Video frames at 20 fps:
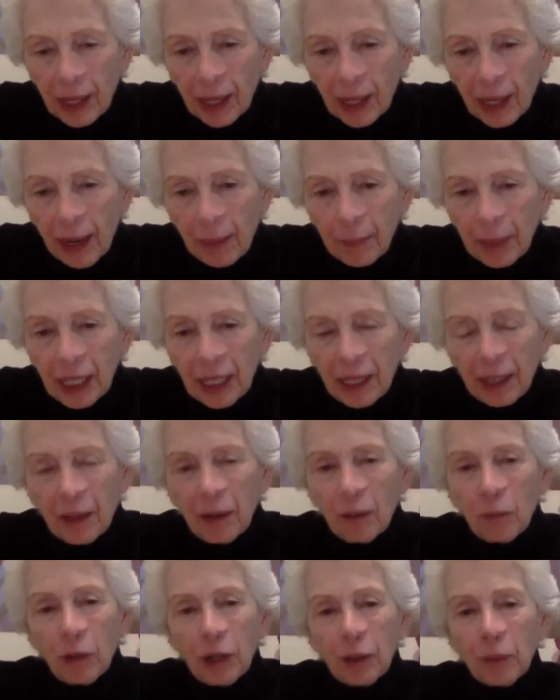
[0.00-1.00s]
I mean,
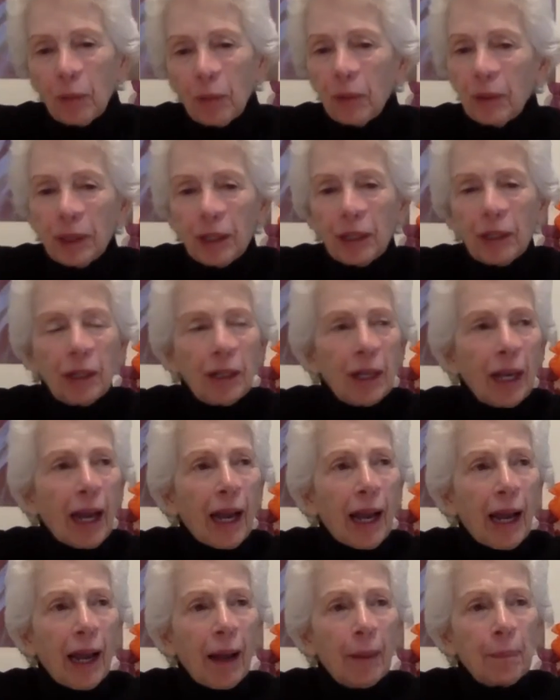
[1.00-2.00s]
when
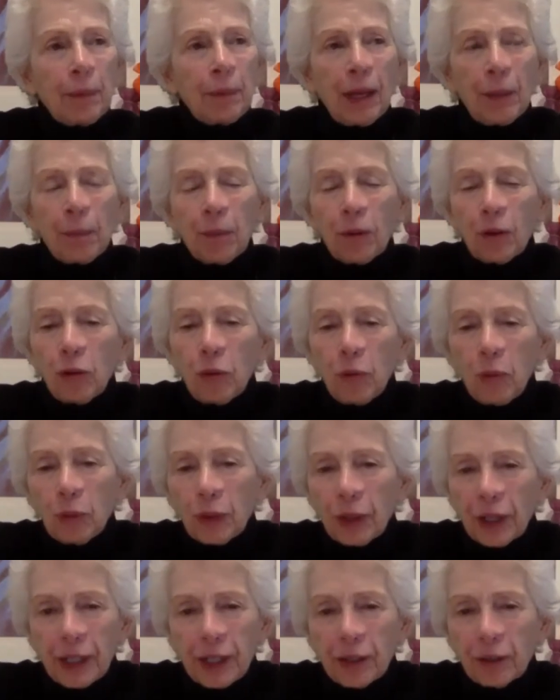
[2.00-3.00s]
uh, people who are
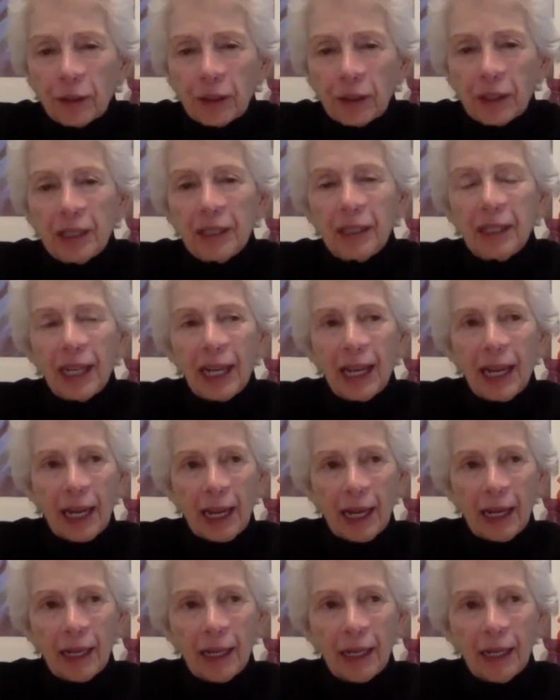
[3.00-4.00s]
here
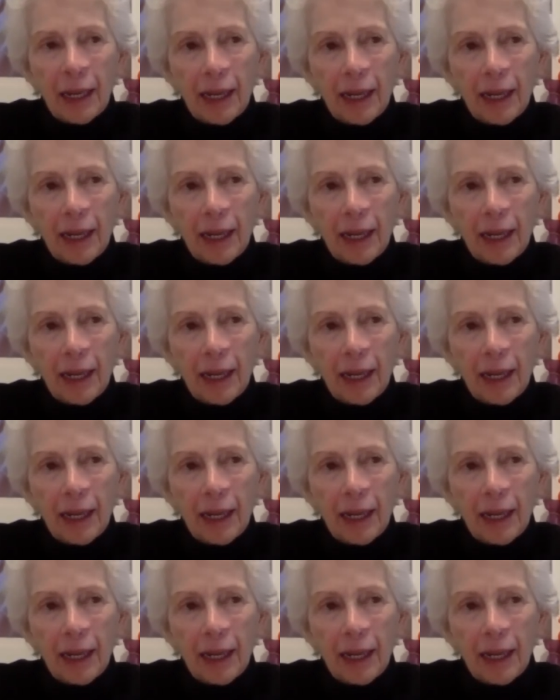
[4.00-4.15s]
today,